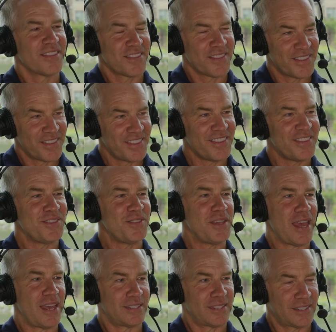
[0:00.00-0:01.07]
now as a coach.
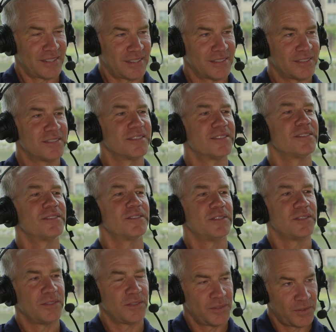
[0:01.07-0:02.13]
Yes.
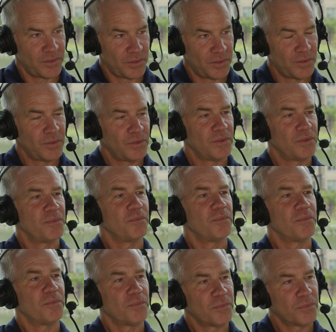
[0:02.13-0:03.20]
The the
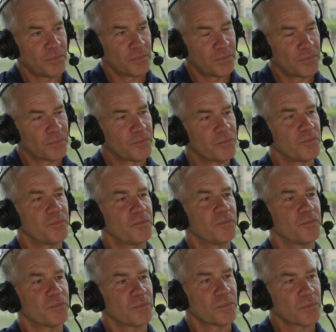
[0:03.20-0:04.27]
reason that they would bond
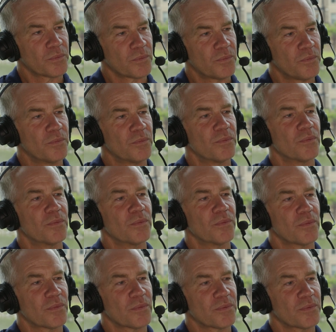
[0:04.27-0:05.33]
because Pat
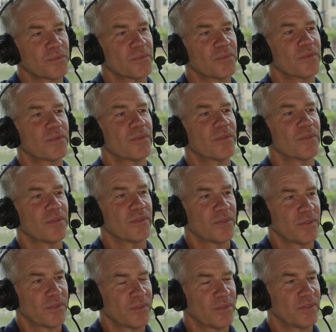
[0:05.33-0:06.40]
Kirwan, who
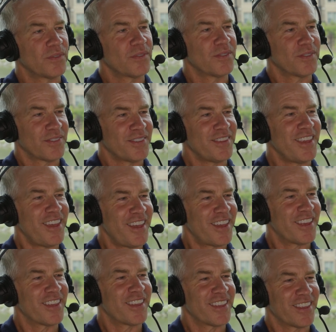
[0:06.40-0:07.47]
we enjoy talking with.
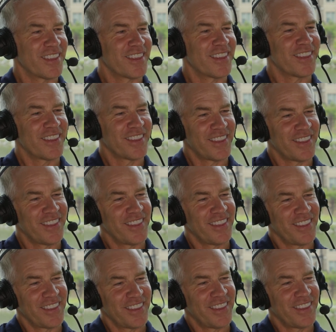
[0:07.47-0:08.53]
Yeah. I love Pat
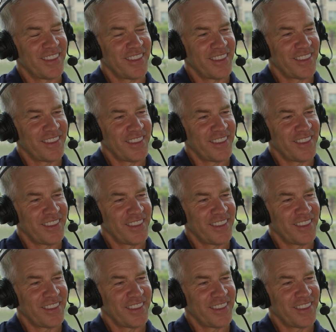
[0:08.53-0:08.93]
Kirwan on Sirius